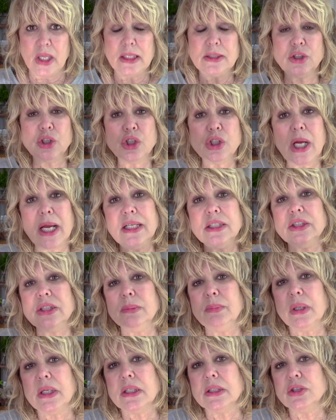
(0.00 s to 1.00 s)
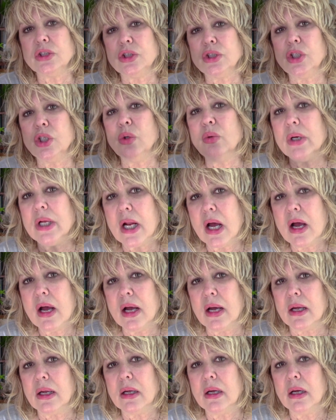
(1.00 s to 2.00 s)
It's changing because you and
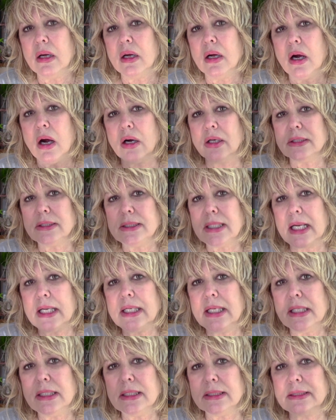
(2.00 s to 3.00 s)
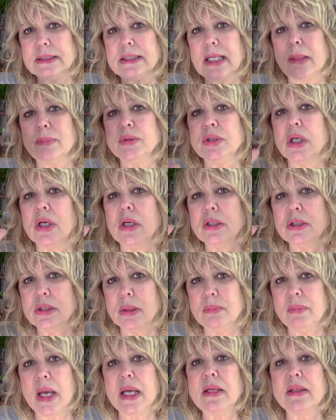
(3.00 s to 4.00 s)
I are taking the steps to
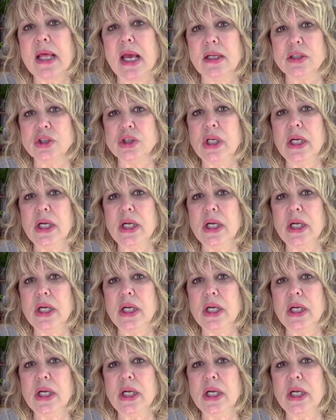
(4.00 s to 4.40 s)
make that